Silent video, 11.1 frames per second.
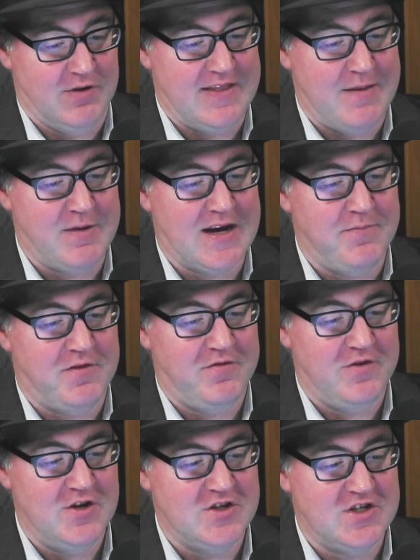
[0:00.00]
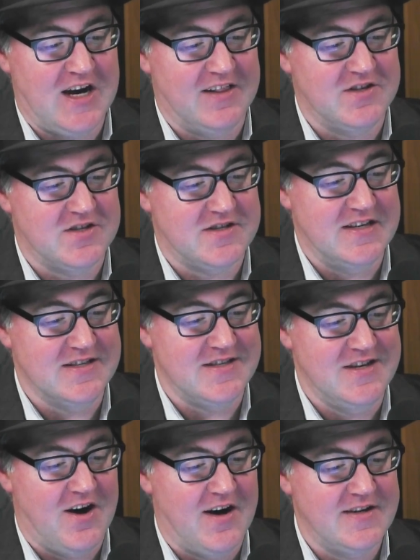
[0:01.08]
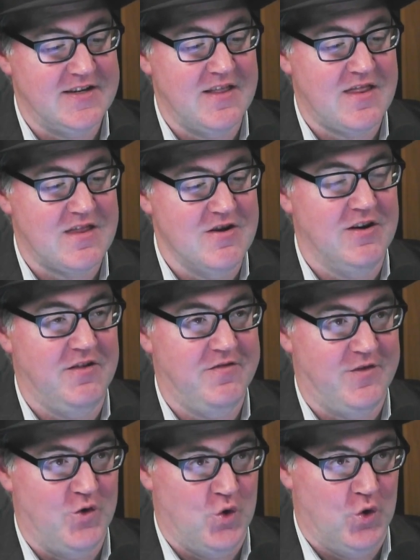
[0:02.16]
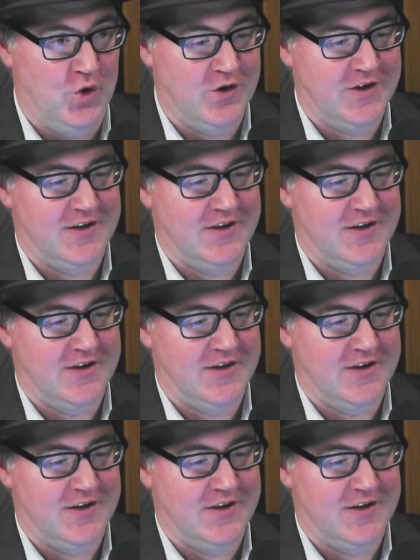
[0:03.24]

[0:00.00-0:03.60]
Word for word: and they become the first challenger since nineteen thirty four